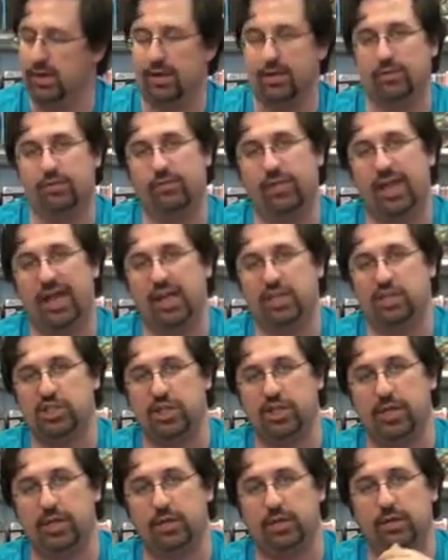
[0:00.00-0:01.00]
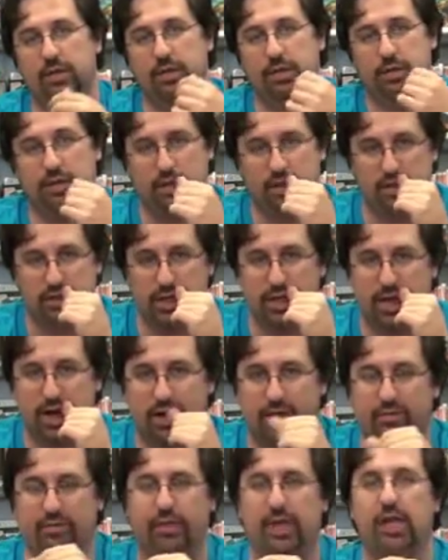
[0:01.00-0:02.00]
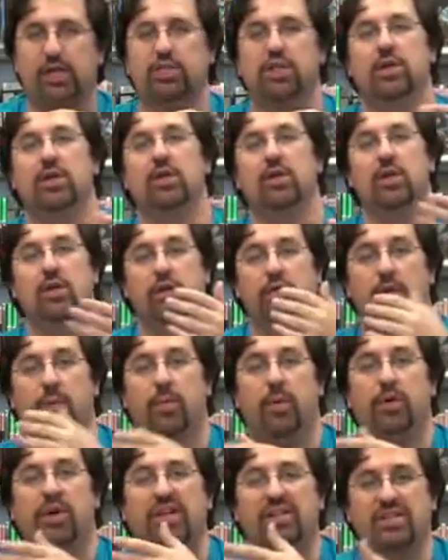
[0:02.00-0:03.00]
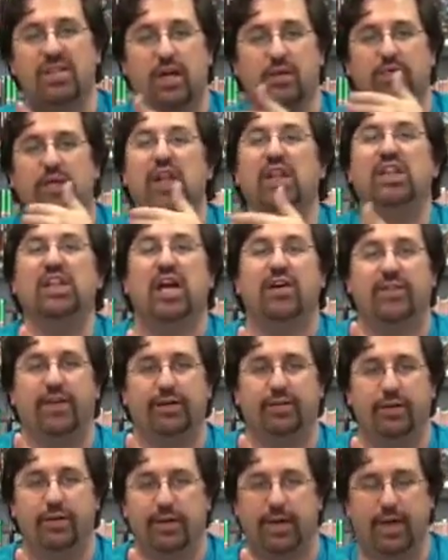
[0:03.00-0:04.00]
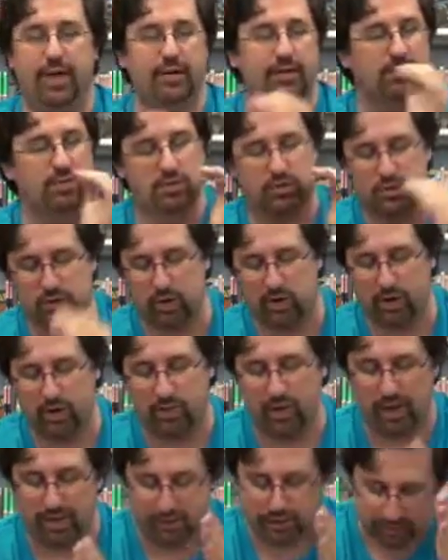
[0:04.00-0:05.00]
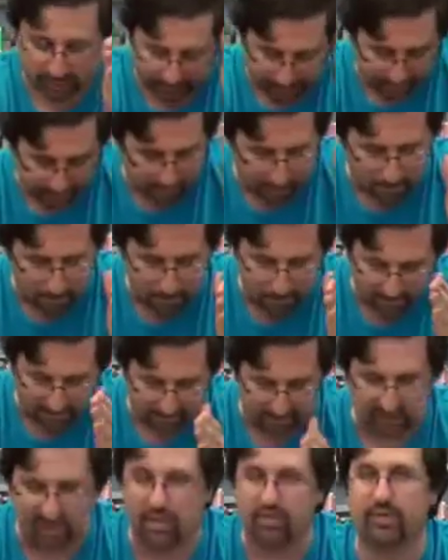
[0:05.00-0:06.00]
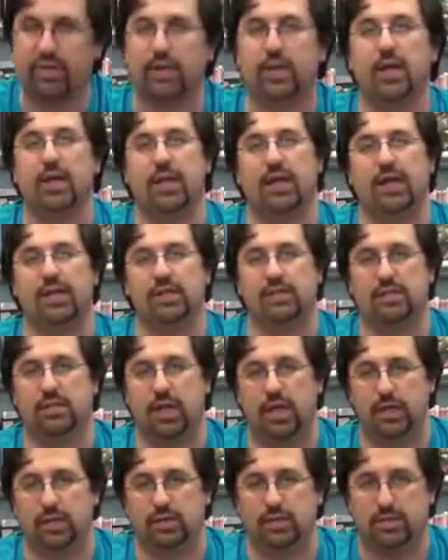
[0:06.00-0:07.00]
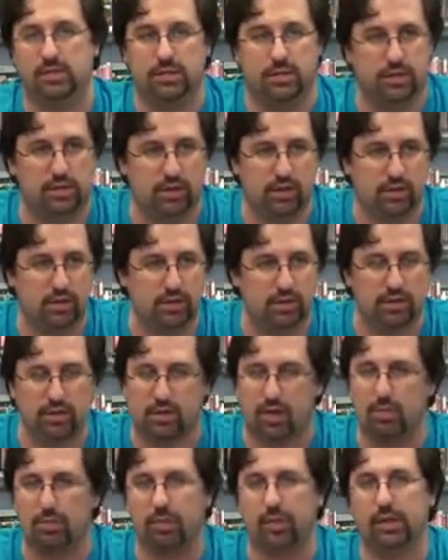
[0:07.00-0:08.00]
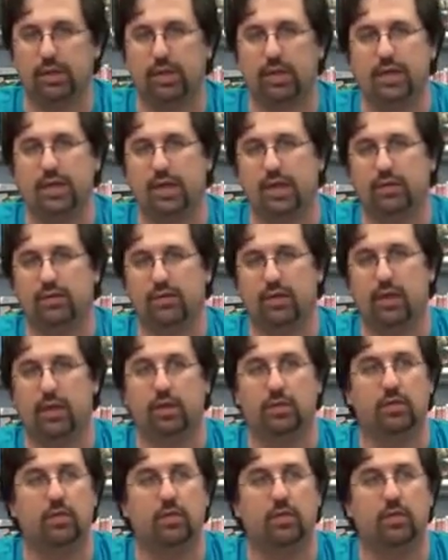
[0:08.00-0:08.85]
Flash in, the Jay Garrick Flash. The book itself, love it, okay? Story-wise, love it. It's completely, I'm